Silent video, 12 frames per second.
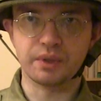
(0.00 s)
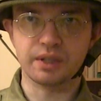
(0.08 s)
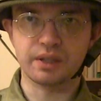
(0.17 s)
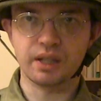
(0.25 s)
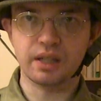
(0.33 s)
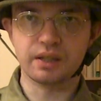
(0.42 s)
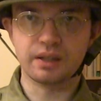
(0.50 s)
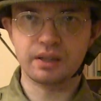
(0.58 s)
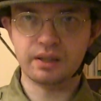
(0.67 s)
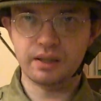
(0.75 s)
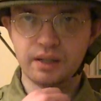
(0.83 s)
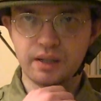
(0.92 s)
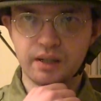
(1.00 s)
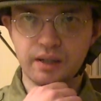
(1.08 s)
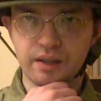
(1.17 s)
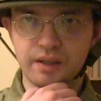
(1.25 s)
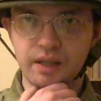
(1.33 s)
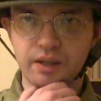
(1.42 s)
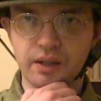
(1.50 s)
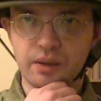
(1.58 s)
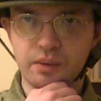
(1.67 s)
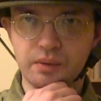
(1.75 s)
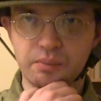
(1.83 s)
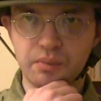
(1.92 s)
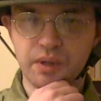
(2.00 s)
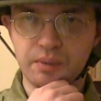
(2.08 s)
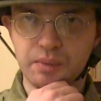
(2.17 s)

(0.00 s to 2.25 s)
the state-owned